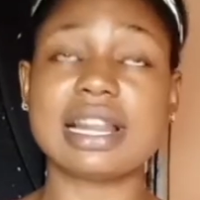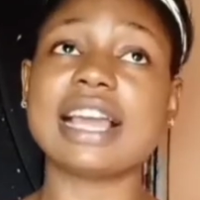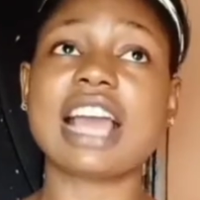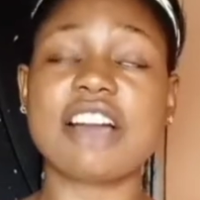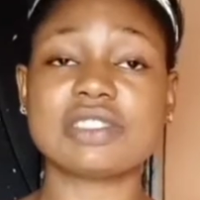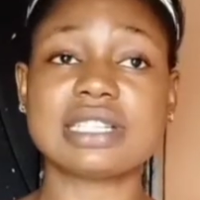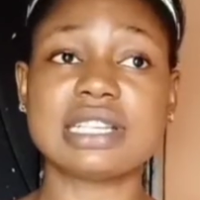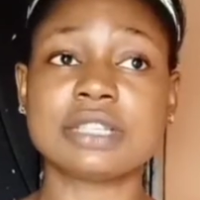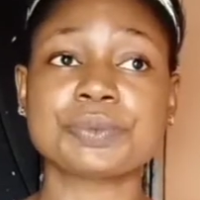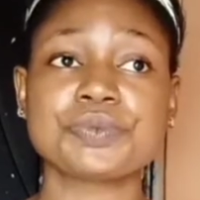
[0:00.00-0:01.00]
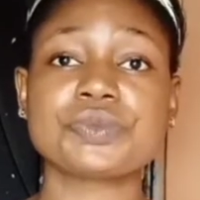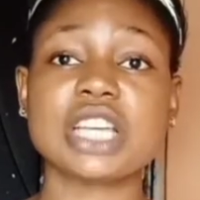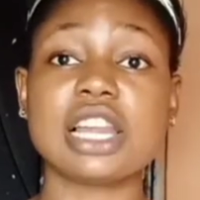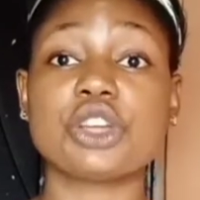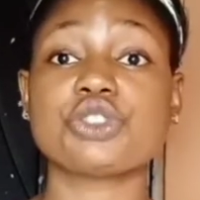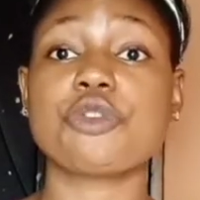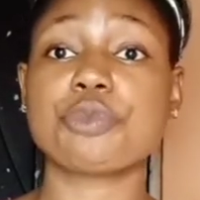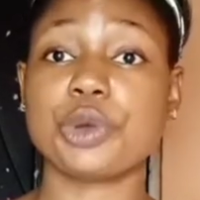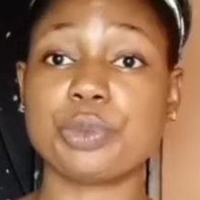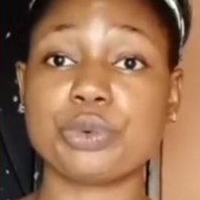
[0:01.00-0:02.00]
Like, I've seen a lot of
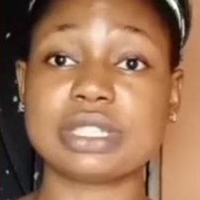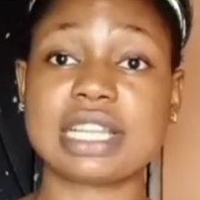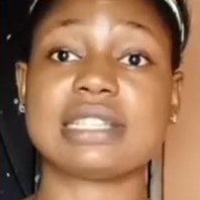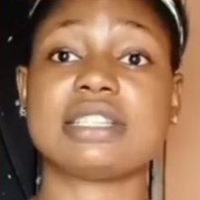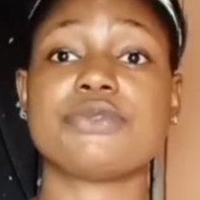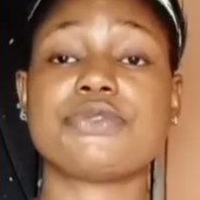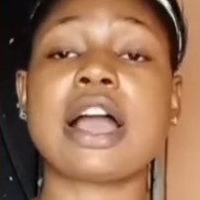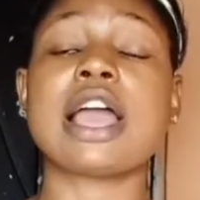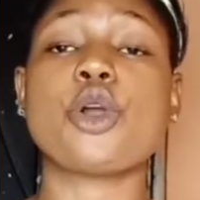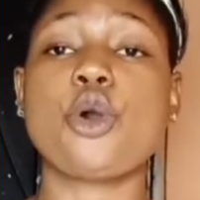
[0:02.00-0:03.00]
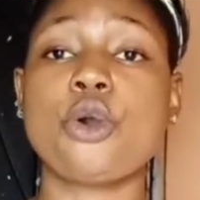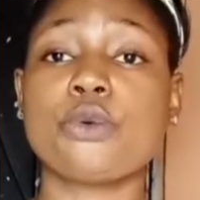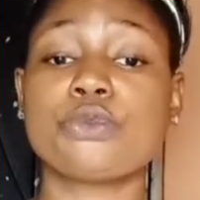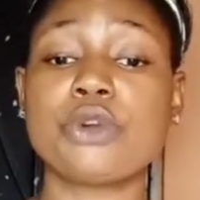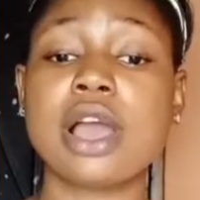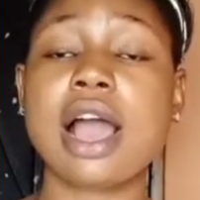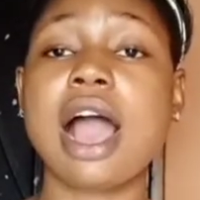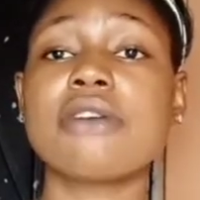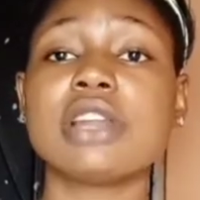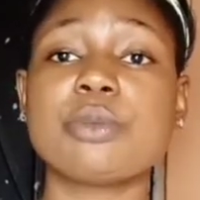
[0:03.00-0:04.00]
people testify of
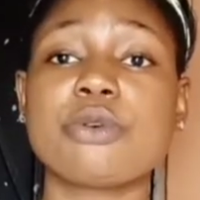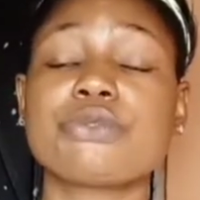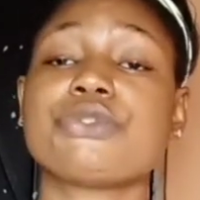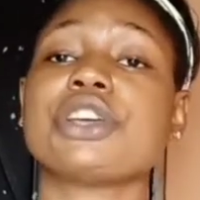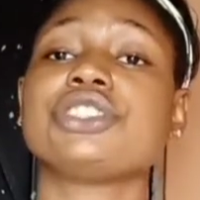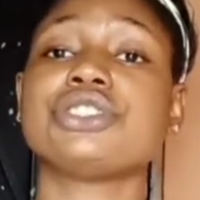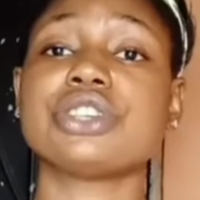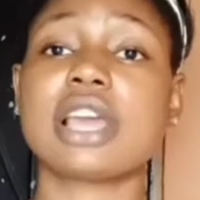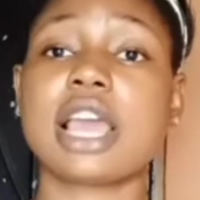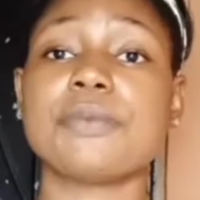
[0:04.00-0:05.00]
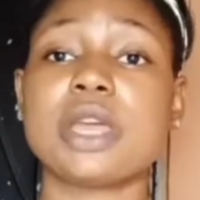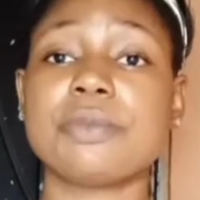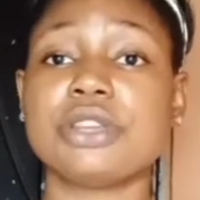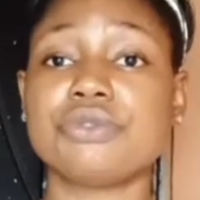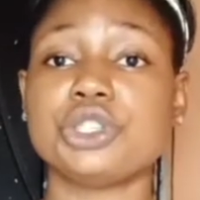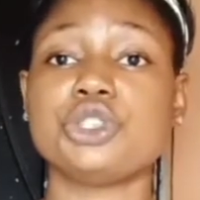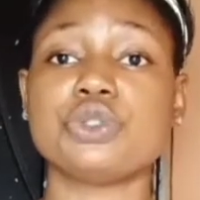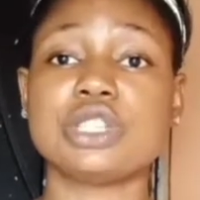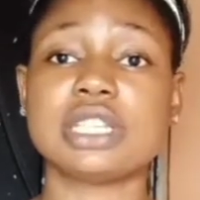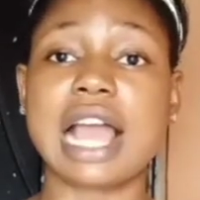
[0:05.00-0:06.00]
how lemon fresh helped them in
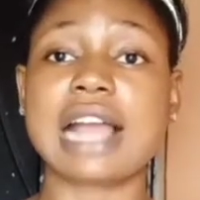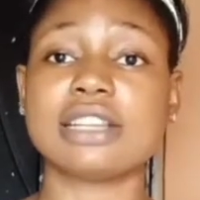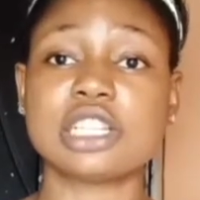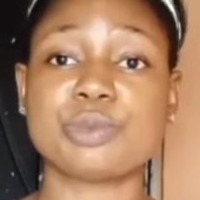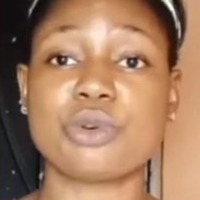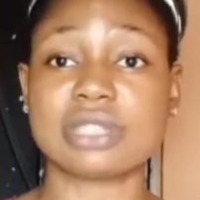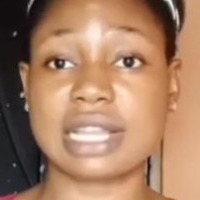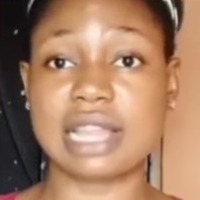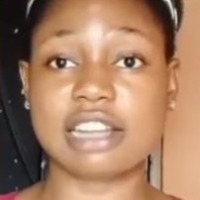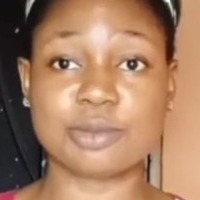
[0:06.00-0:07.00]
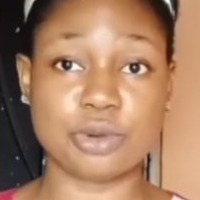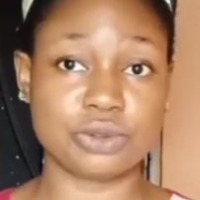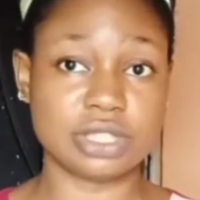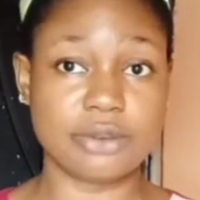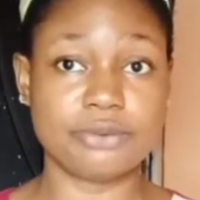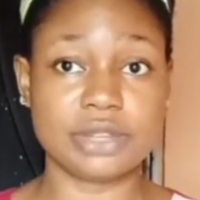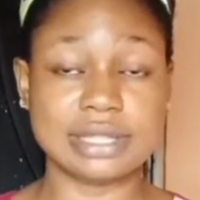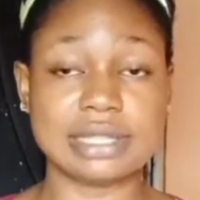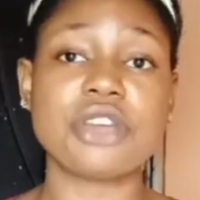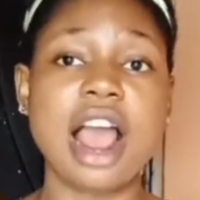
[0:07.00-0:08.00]
reducing acne spots and dark spots on their
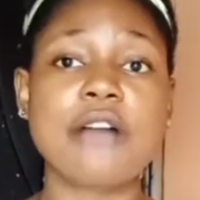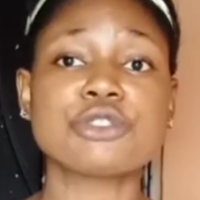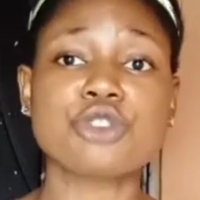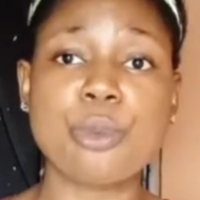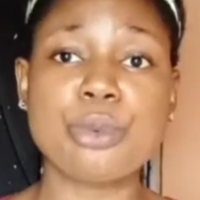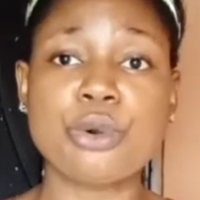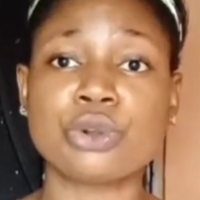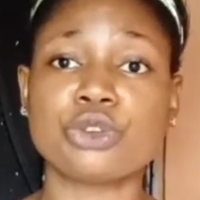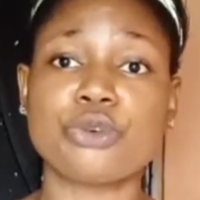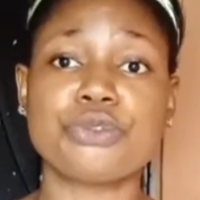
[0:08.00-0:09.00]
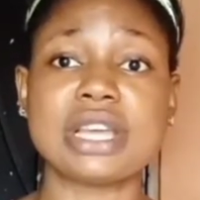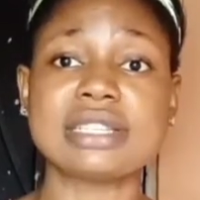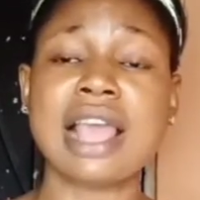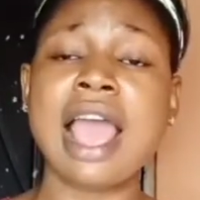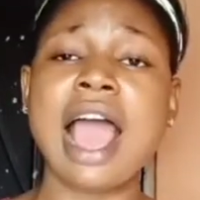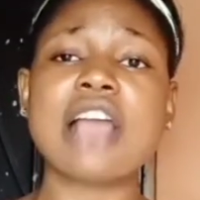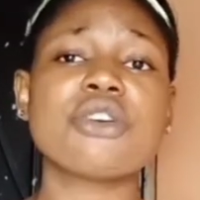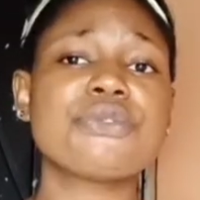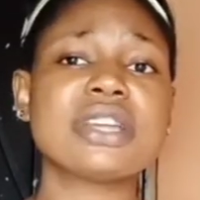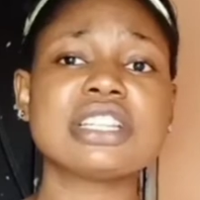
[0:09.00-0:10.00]
faces. If you have some burn on your face and
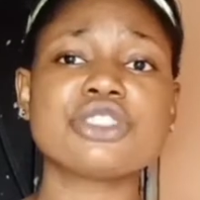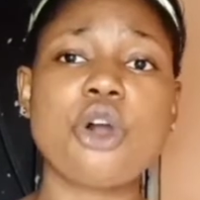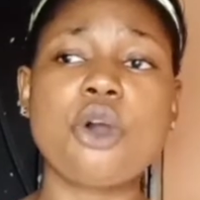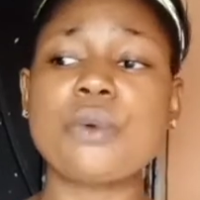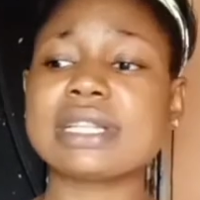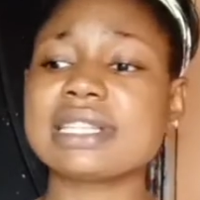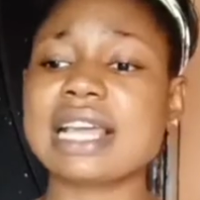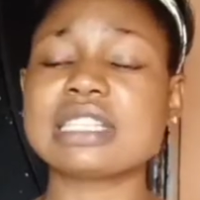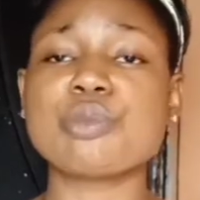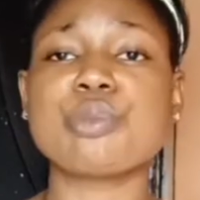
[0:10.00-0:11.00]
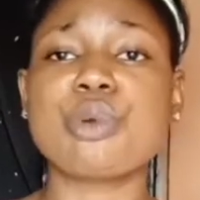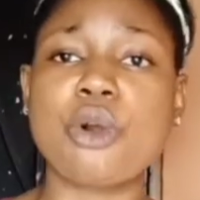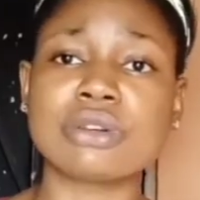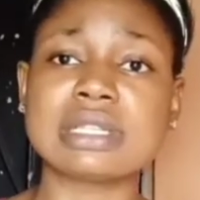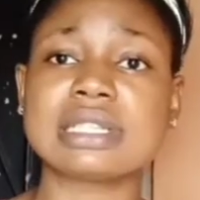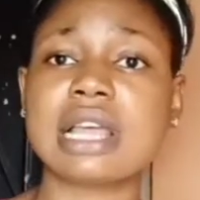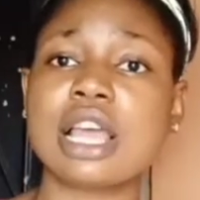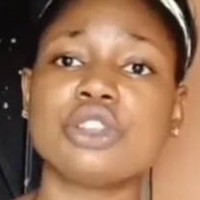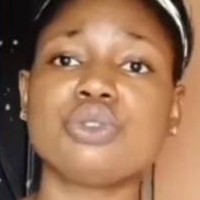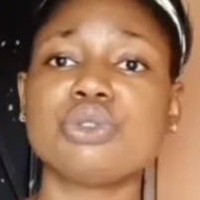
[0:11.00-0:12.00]
your face is always getting burnt
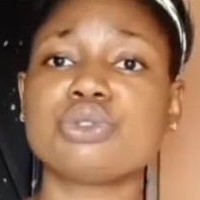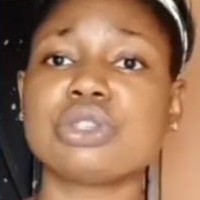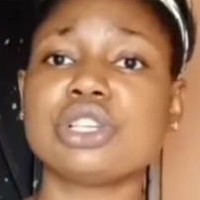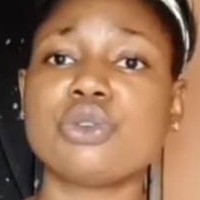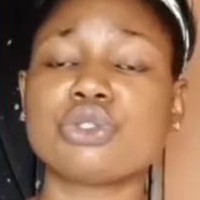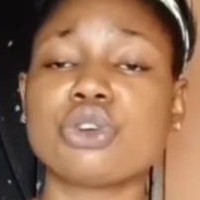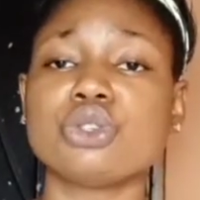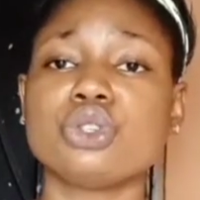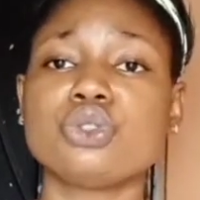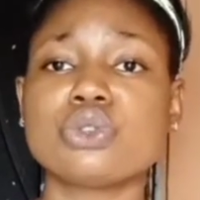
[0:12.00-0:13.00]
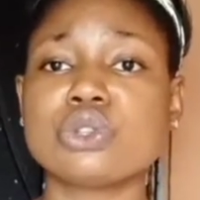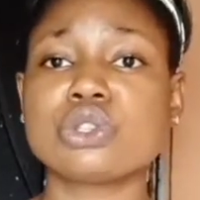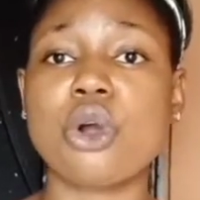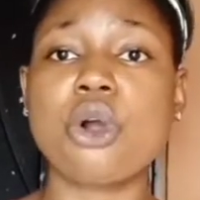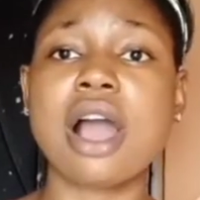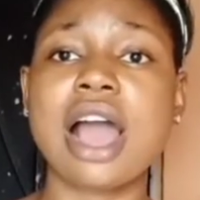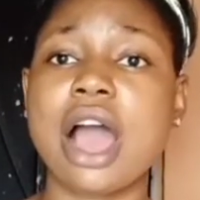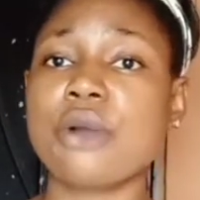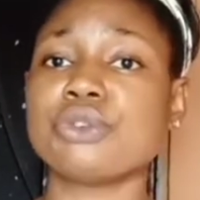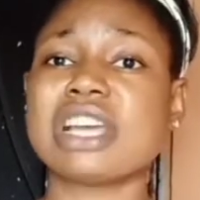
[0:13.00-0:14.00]
due to the lotion you use or
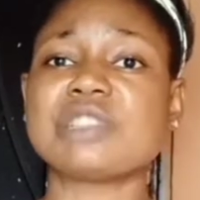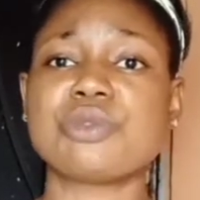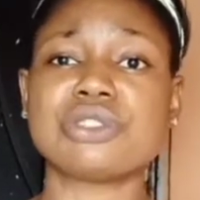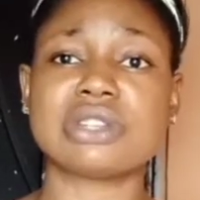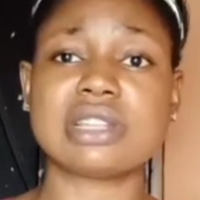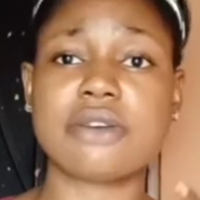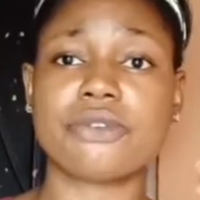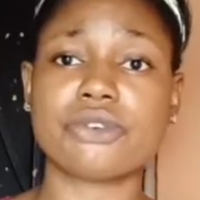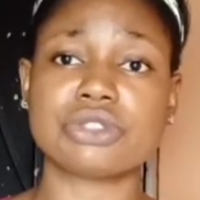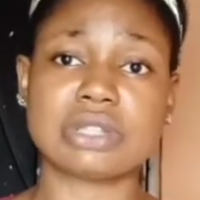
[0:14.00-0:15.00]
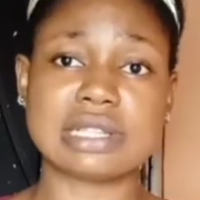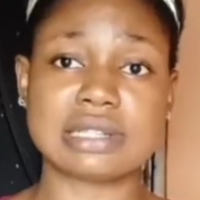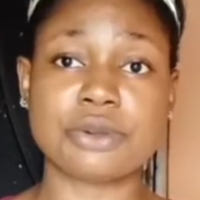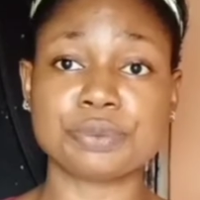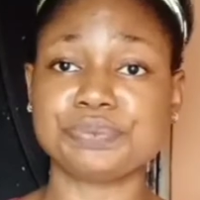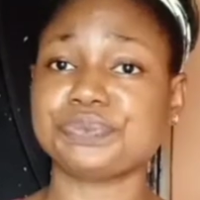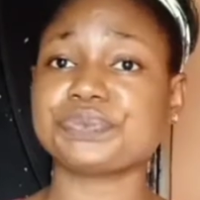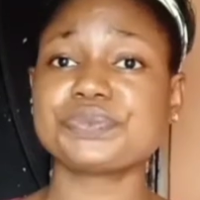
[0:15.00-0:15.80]
how you expose yourself to the sun,